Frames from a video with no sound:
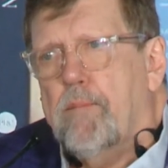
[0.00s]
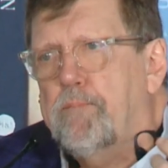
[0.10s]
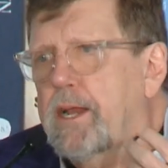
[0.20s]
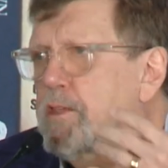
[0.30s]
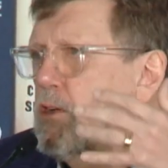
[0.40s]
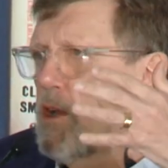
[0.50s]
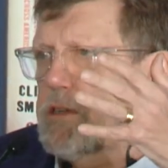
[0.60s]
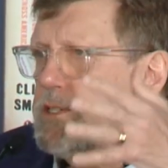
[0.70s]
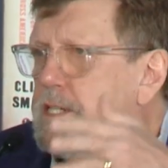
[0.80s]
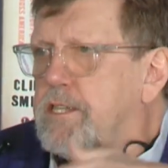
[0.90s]
But you could
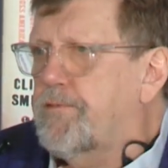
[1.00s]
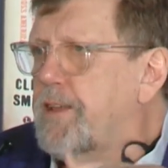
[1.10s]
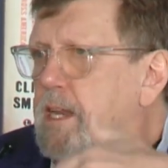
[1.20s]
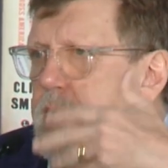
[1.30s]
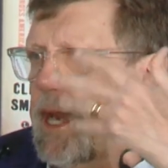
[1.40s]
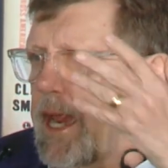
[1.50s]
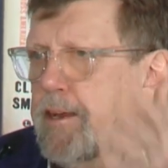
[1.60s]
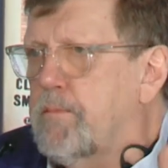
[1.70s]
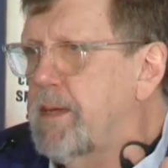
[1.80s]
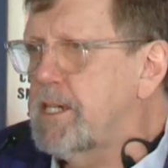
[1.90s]
also just feel it at
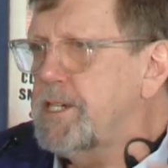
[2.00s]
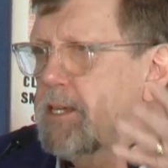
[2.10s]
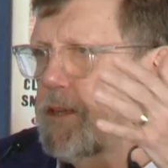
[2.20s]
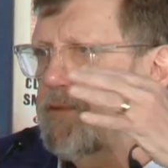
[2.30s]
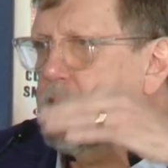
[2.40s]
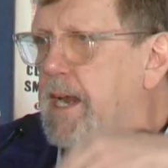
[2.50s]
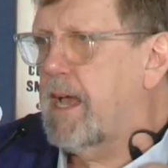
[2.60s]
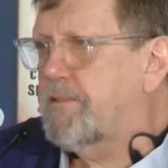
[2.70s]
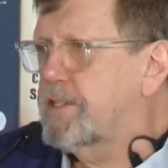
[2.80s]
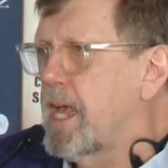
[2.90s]
intermission. You could feel it
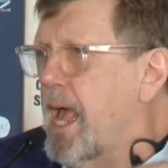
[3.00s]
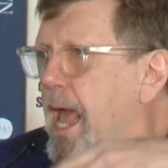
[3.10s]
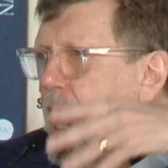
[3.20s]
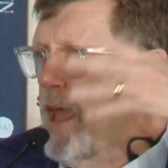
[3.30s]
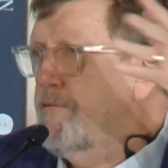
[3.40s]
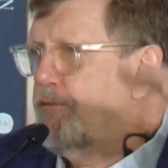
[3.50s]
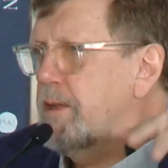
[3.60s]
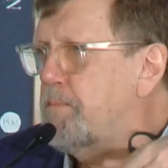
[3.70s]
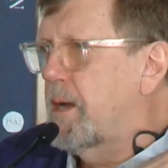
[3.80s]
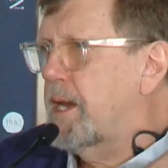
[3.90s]
after.
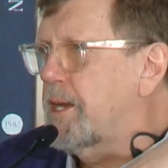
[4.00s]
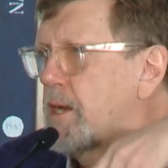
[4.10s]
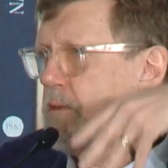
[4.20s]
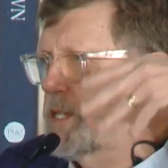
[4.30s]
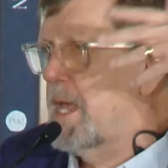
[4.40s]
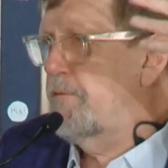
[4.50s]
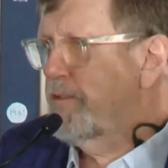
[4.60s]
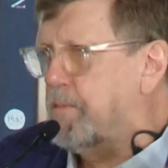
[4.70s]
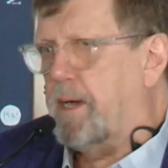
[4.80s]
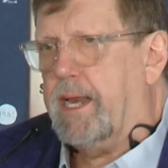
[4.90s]
Everybody knows
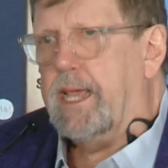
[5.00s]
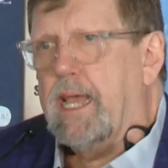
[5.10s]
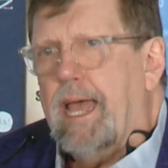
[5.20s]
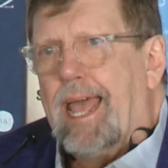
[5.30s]
everybody.